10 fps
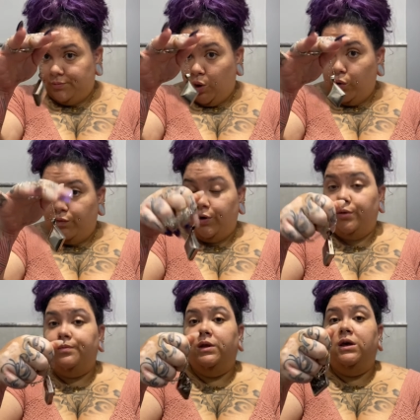over
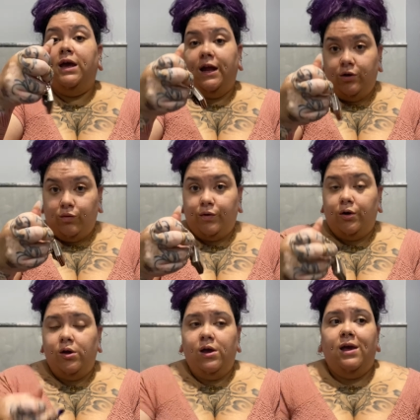and over,
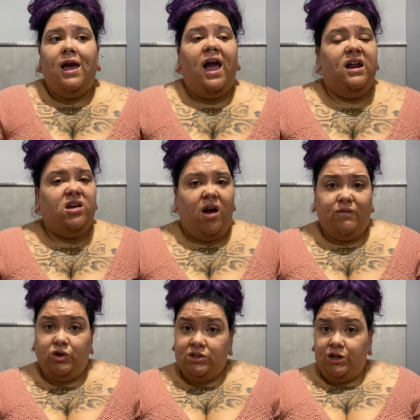had
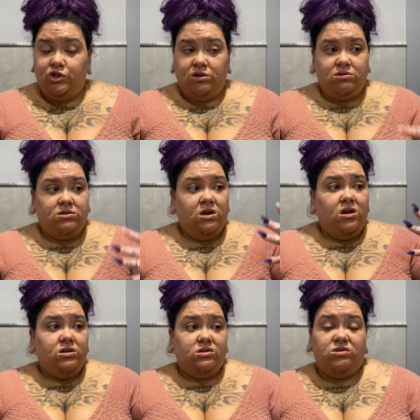conversations,
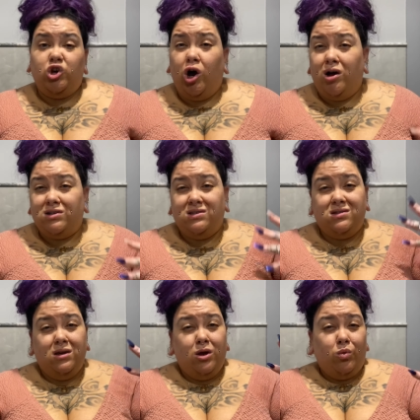
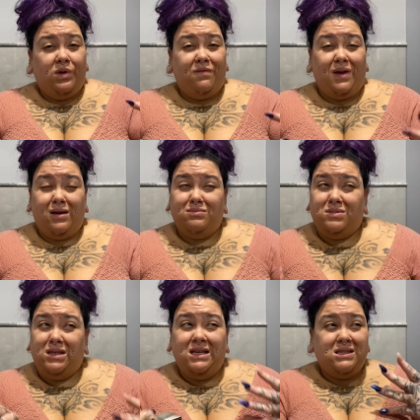talks.
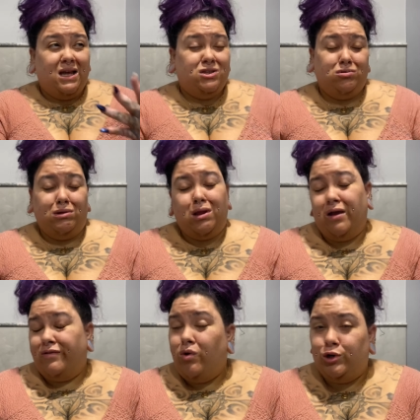He's answered a lot
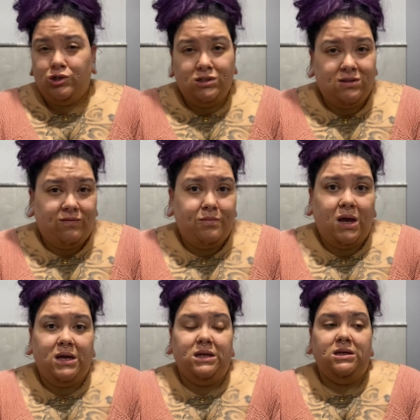of questions of
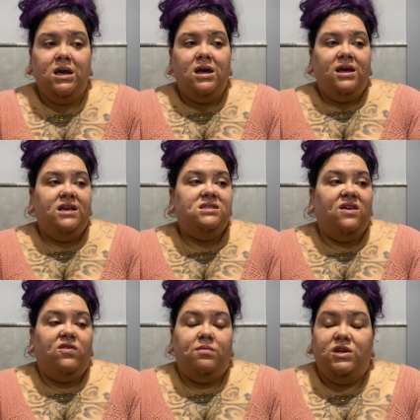mine. He's
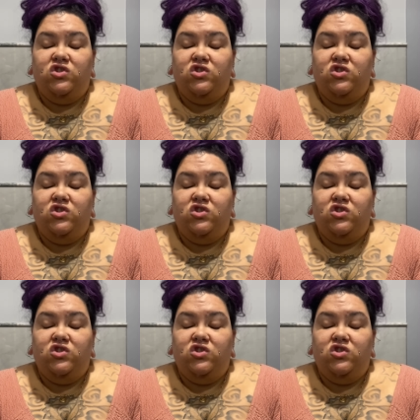given me